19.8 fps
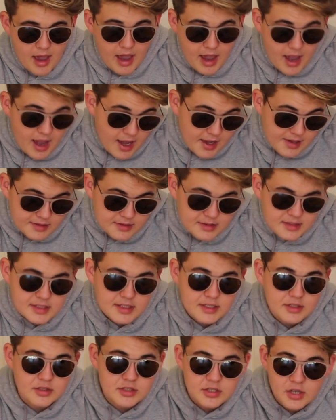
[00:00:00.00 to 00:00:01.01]
And
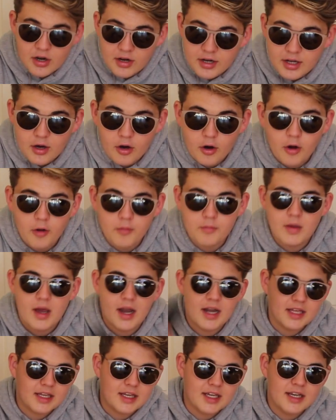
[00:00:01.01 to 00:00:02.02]
you turn it on
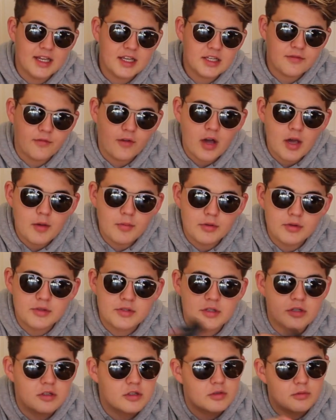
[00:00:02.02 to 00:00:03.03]
and it connects via
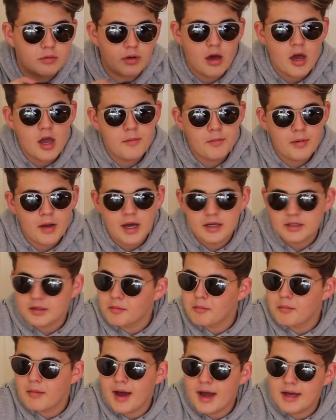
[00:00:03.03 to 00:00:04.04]
Bluetooth to an iPad,
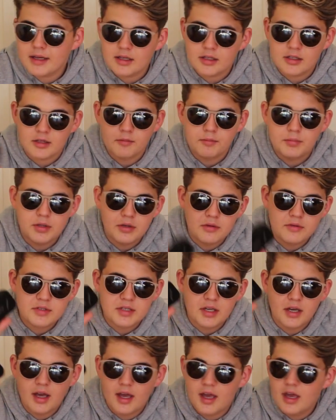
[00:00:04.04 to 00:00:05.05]
a Mac, a
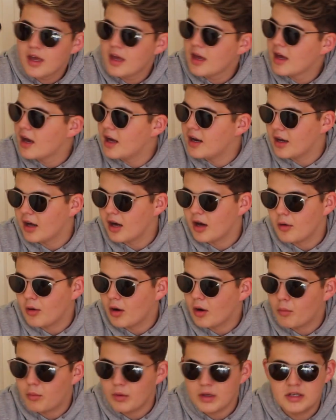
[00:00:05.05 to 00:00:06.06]
computer,
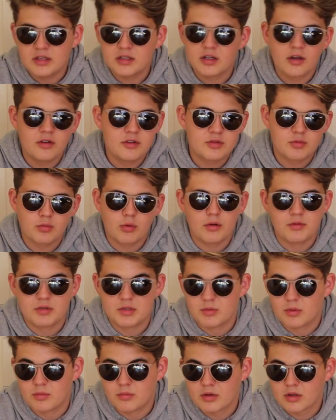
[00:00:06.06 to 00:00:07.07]
a Windows, why would
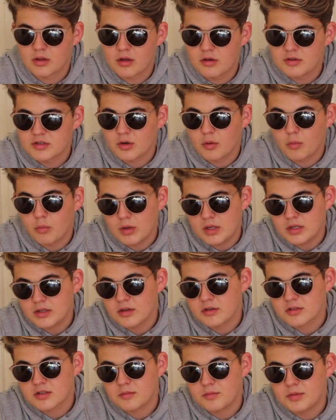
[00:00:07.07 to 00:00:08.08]
you want one of those? A
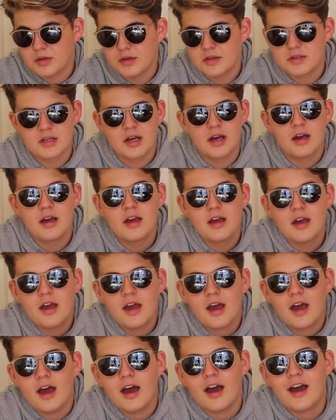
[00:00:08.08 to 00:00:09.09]
Windows computer
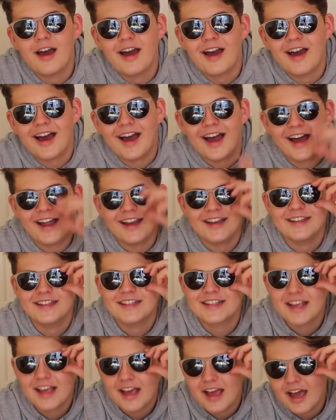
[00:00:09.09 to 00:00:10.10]

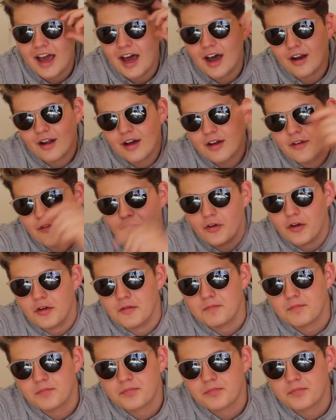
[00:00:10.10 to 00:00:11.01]
and an iPhone.